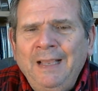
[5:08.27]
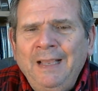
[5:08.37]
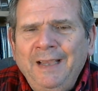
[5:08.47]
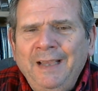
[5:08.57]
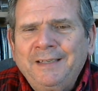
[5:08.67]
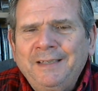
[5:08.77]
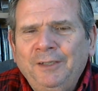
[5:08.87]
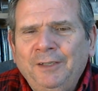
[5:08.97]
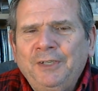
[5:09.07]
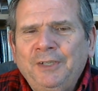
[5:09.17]
And it
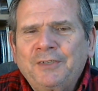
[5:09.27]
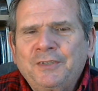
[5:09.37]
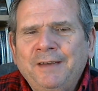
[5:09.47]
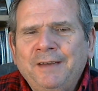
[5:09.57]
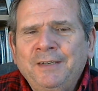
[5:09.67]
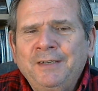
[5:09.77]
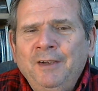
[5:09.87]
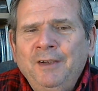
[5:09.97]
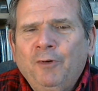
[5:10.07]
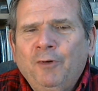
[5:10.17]
tells us that
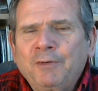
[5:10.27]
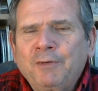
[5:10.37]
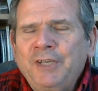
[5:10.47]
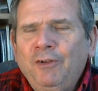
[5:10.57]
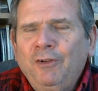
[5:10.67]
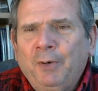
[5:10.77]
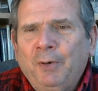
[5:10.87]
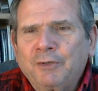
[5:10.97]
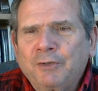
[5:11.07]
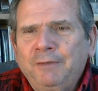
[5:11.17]
for a single
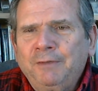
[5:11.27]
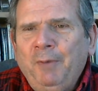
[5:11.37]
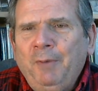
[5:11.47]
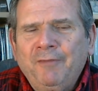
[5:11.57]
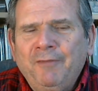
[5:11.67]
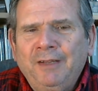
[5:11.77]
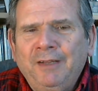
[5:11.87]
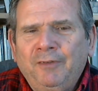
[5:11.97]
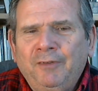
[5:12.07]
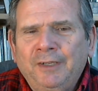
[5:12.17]
person, the poverty
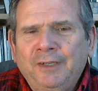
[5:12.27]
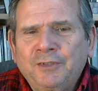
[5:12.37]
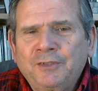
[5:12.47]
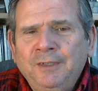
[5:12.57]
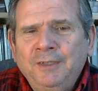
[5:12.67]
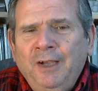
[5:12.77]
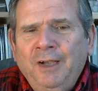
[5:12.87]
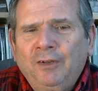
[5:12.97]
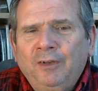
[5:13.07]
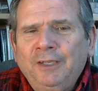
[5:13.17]
level is
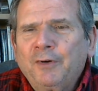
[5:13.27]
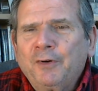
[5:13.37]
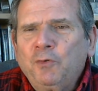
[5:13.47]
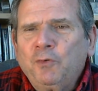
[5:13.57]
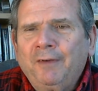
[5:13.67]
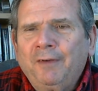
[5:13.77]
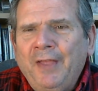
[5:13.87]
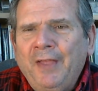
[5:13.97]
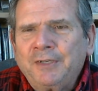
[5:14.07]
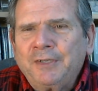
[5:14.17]
a little over
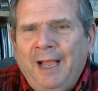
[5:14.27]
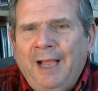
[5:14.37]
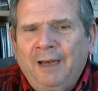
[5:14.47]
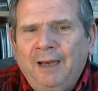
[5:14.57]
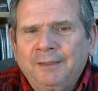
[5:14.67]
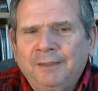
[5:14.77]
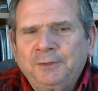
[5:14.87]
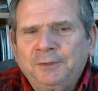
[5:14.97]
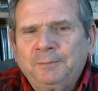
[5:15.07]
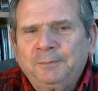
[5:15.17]

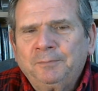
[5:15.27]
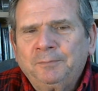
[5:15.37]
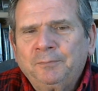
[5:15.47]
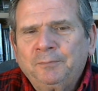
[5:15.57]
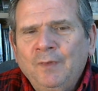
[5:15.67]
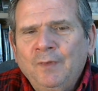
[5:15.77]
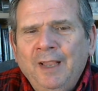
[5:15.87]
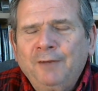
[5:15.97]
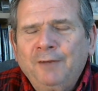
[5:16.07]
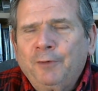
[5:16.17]
$12,000.
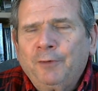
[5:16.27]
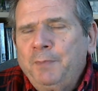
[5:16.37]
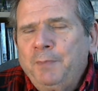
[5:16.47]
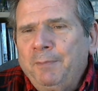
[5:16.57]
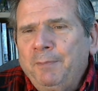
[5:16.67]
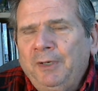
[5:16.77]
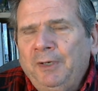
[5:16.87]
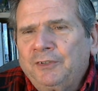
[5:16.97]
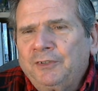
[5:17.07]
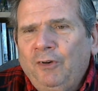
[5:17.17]
And for two people,
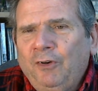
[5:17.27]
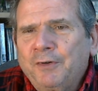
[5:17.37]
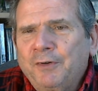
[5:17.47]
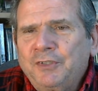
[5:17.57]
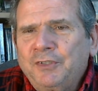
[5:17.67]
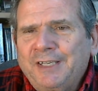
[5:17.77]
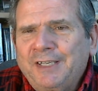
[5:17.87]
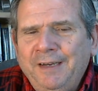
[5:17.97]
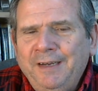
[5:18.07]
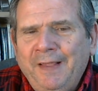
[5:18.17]
it's a little over
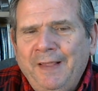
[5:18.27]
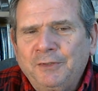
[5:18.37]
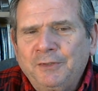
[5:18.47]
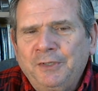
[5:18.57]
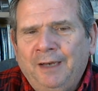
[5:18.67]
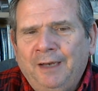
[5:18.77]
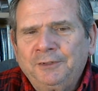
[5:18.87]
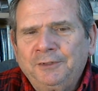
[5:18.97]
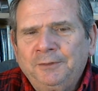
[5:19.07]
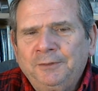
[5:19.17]

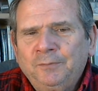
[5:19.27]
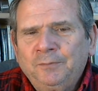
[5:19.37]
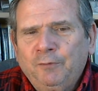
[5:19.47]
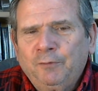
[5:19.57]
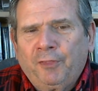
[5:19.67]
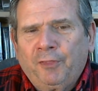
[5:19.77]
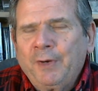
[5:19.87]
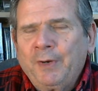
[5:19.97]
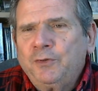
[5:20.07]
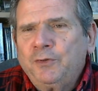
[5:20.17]
$16,000. For
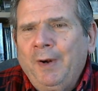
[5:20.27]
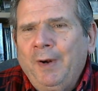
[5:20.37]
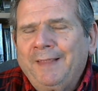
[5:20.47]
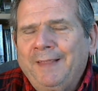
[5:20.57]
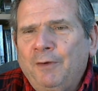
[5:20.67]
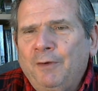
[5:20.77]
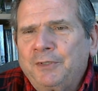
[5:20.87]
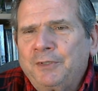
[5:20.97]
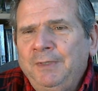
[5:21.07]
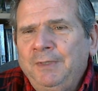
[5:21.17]
three,
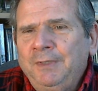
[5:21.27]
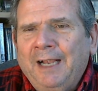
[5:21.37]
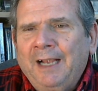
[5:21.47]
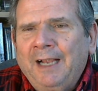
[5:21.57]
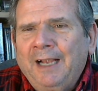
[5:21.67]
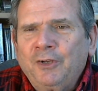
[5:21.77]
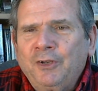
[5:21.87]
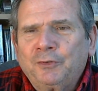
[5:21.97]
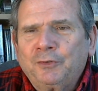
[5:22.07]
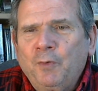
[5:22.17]
$20,000, actually
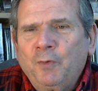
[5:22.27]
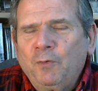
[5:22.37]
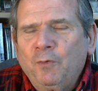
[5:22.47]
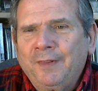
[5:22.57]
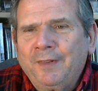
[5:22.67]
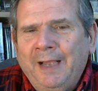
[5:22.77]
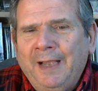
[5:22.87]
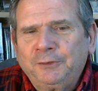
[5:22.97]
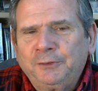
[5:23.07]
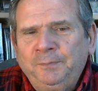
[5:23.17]
almost
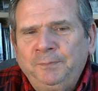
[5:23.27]
$21,000.